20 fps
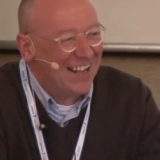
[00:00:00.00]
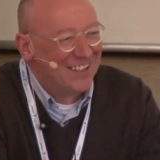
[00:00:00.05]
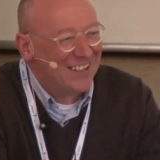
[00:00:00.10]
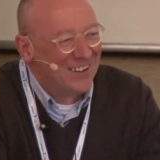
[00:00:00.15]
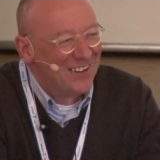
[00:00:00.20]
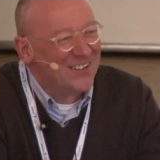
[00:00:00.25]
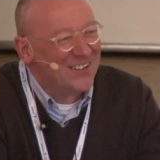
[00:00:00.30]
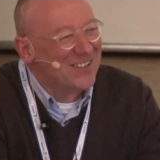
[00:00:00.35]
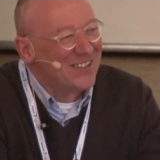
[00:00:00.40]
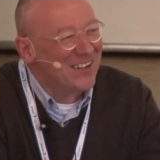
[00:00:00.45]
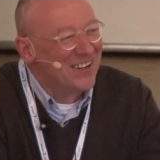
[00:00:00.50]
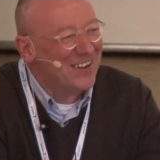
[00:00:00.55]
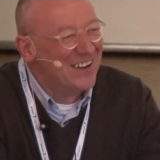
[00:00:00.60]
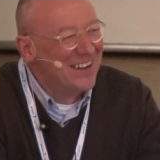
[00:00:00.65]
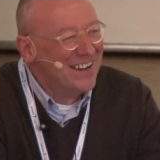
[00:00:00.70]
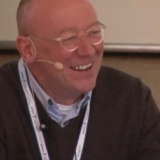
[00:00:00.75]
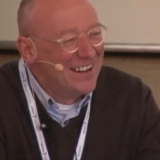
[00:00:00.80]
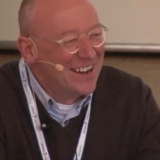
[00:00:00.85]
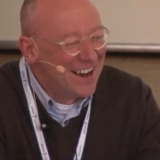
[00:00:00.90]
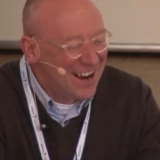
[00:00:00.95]
and also
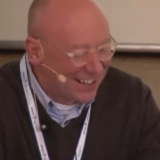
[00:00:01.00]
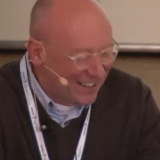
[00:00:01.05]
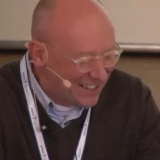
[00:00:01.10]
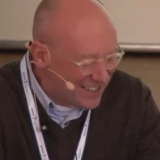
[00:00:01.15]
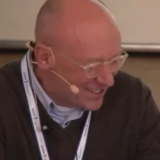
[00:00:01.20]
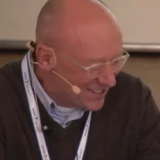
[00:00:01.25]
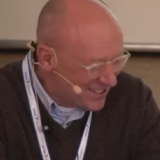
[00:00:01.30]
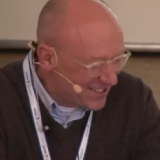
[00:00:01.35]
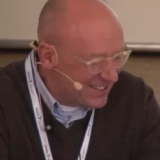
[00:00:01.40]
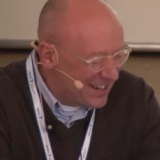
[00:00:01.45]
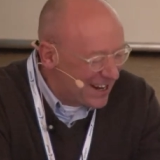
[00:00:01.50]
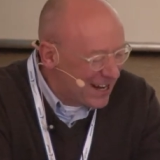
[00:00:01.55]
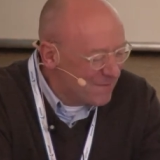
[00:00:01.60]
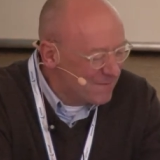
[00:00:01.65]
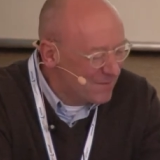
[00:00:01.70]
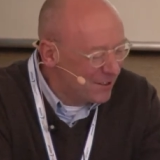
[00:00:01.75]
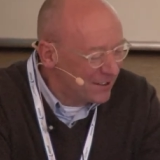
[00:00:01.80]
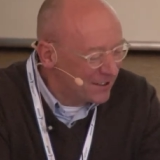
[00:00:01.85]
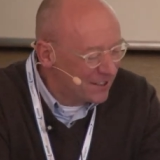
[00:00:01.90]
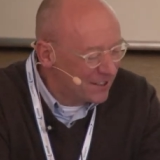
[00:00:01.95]
a clear
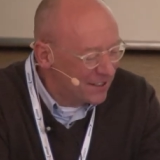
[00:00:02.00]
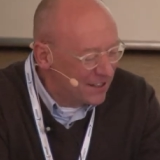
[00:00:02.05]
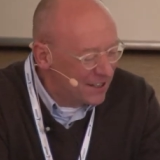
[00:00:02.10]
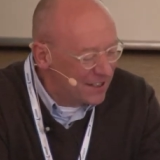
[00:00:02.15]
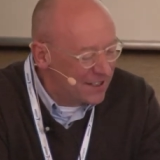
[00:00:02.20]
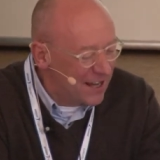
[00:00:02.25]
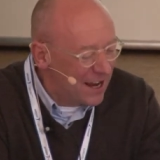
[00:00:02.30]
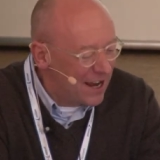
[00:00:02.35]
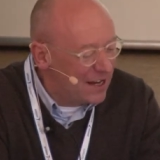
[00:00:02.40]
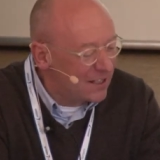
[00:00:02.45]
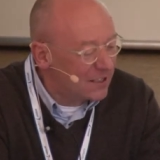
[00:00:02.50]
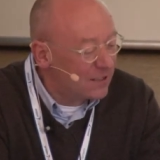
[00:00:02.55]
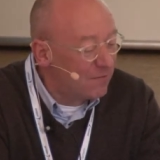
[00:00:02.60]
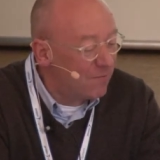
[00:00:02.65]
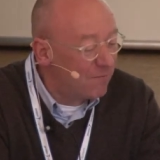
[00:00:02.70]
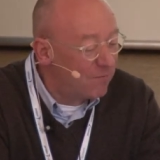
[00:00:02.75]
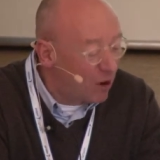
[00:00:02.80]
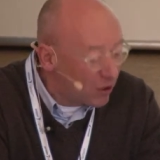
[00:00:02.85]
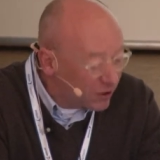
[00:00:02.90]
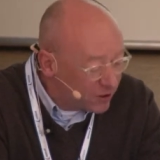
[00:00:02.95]
statement, it ain't
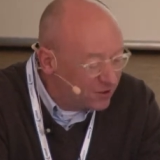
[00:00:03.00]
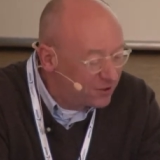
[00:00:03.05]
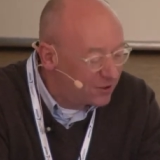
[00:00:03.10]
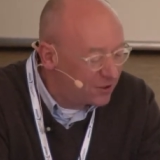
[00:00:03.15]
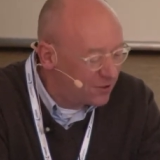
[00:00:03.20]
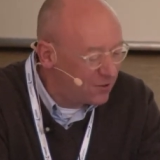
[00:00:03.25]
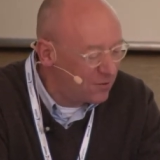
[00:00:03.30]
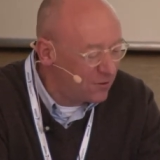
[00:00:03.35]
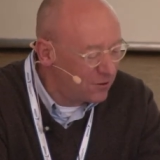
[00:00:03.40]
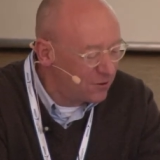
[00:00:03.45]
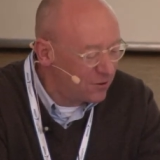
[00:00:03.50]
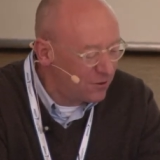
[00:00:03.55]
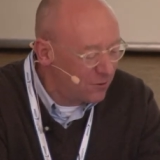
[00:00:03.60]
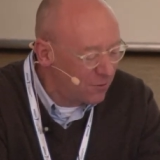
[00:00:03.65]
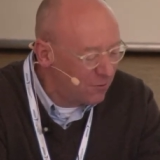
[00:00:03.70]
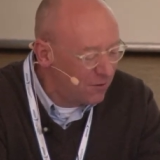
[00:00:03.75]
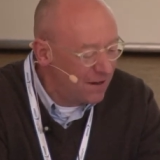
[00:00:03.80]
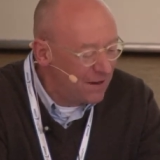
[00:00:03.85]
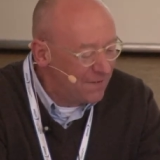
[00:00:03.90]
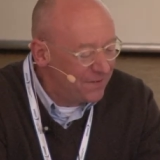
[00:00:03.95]
what you
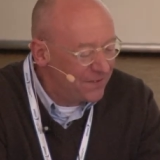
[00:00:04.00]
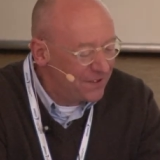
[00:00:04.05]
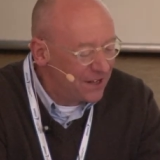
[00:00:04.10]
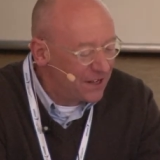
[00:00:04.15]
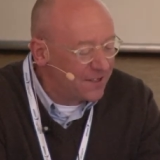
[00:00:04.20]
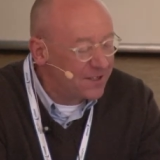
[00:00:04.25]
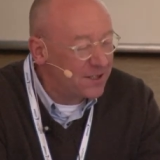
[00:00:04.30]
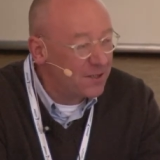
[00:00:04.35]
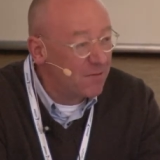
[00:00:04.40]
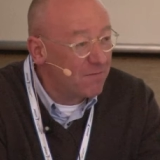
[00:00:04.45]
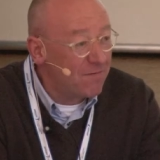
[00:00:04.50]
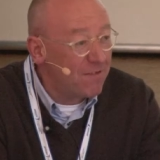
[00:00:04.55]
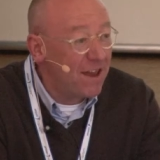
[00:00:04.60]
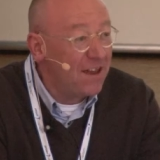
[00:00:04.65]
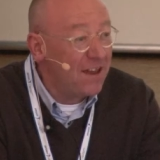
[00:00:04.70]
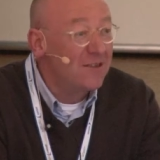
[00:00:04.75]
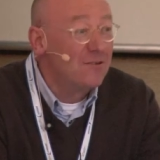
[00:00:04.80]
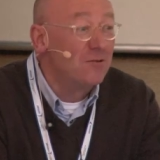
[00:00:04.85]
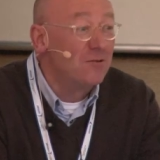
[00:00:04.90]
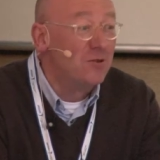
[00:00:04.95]
do, it's the
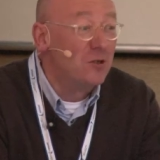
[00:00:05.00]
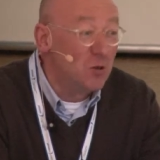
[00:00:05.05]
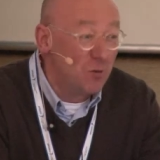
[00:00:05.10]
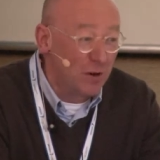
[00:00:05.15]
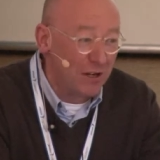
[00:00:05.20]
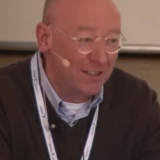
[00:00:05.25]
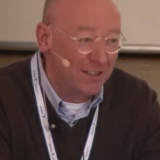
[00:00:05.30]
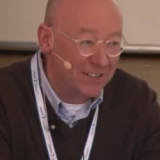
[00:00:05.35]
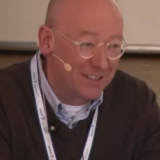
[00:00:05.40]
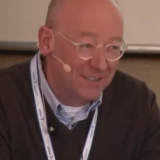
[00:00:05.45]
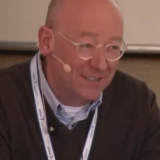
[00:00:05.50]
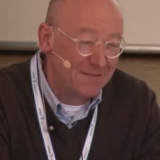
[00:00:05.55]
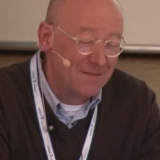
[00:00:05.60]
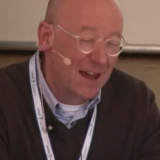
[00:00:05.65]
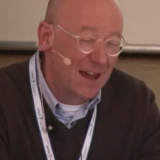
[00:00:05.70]
way you do it.